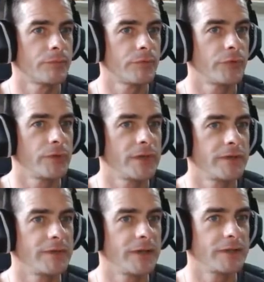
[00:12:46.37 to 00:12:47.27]
So you
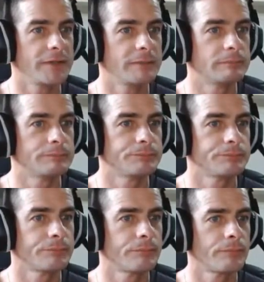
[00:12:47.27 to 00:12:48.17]
get the idea.
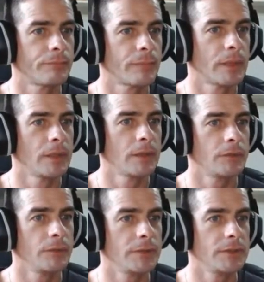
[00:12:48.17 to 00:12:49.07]

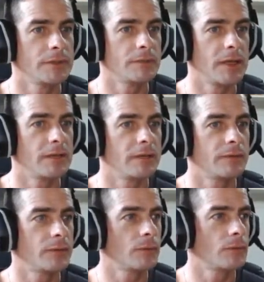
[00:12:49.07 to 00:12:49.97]
So you can display the
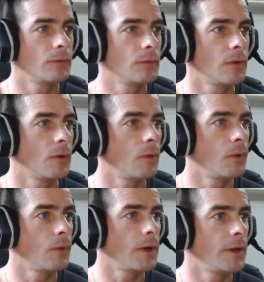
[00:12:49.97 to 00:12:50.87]
circle,
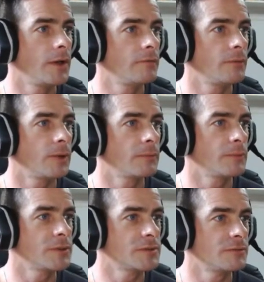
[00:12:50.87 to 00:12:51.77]
or another one
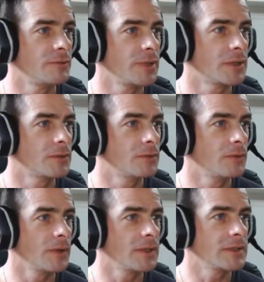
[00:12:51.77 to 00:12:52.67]
which is very
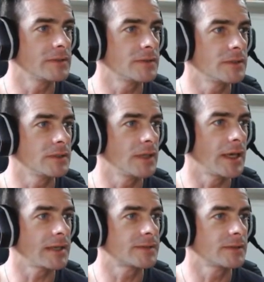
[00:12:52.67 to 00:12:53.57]
cool is the
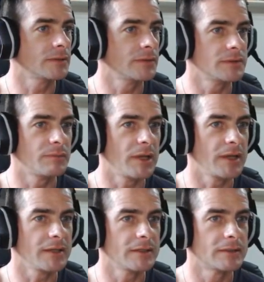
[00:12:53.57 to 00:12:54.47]
hexagon
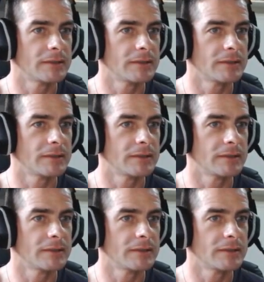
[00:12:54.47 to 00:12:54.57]
display.